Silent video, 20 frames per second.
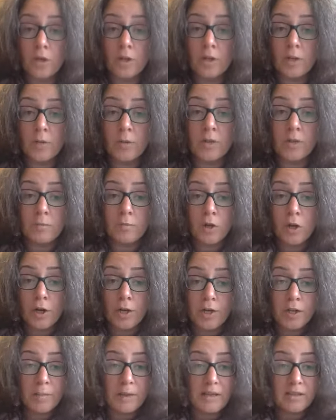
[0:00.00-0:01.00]
And when I'm
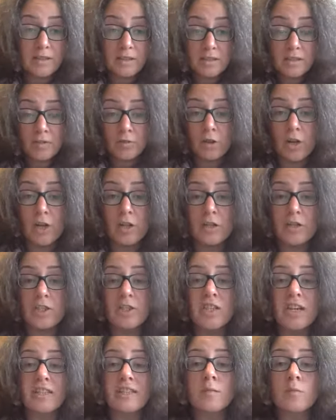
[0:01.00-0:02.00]
talking about the astrology,
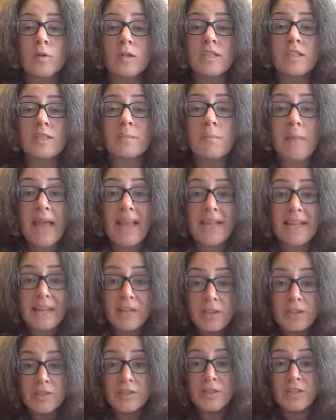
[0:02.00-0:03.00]
that's what it's making
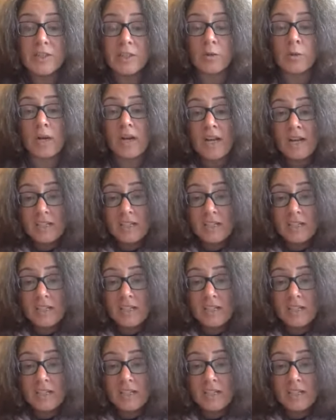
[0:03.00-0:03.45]
us do.